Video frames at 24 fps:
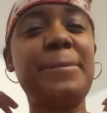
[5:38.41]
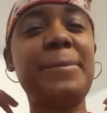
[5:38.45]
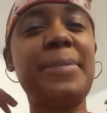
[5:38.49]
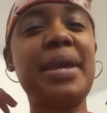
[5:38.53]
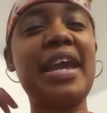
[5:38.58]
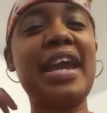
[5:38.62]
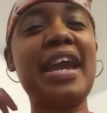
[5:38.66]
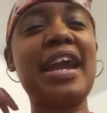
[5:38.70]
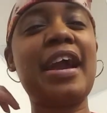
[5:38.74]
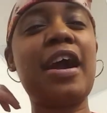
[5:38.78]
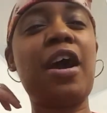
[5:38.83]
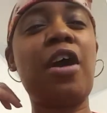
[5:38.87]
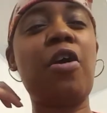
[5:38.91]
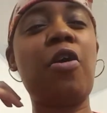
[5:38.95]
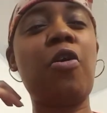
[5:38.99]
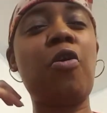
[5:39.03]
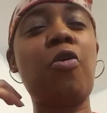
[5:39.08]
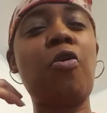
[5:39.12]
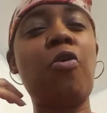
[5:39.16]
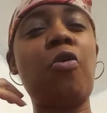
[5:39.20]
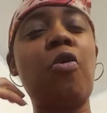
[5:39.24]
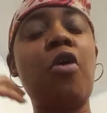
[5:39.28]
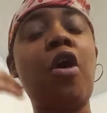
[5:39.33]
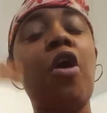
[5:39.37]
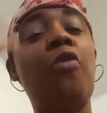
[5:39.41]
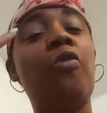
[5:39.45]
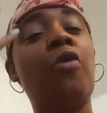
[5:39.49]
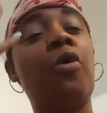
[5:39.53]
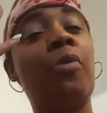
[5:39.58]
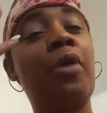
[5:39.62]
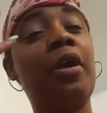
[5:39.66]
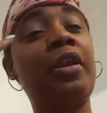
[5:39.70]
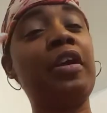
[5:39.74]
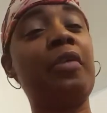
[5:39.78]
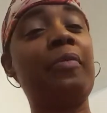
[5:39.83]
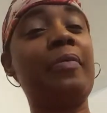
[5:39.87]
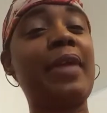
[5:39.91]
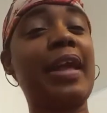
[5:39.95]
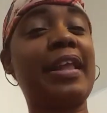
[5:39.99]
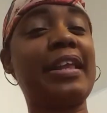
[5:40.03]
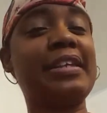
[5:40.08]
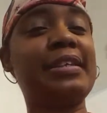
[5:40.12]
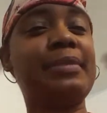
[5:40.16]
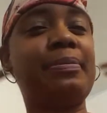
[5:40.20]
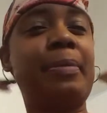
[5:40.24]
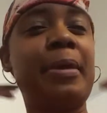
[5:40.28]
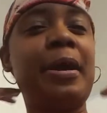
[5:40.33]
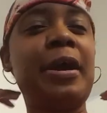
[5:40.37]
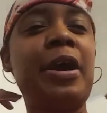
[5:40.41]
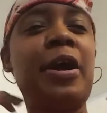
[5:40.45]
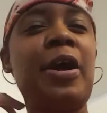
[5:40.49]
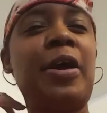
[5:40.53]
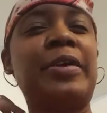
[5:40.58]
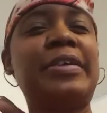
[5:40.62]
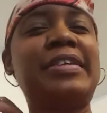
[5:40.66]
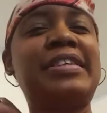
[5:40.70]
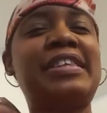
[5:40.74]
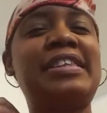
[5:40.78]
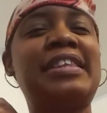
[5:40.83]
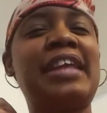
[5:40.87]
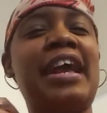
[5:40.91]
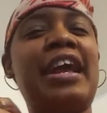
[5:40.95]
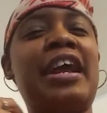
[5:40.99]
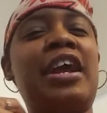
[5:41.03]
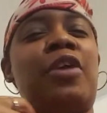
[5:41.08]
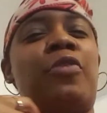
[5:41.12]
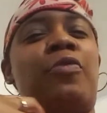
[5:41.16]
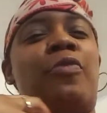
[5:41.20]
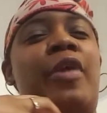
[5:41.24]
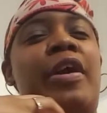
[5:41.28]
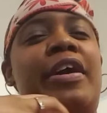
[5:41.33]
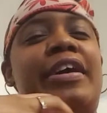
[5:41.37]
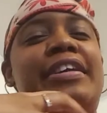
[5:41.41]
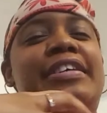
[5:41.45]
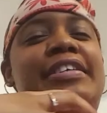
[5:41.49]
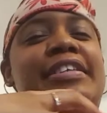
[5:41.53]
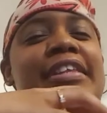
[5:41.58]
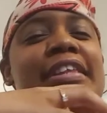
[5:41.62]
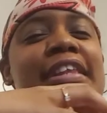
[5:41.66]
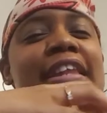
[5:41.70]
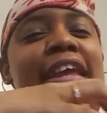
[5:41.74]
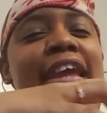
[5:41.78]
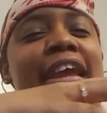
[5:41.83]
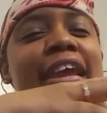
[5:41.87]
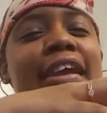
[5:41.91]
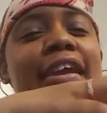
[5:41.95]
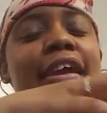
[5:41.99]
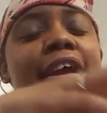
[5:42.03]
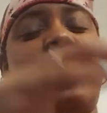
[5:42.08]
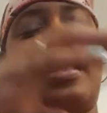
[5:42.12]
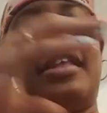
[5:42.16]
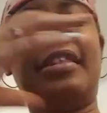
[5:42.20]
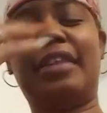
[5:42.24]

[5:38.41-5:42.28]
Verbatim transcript: big old, well, one of them had this big old snake around his neck.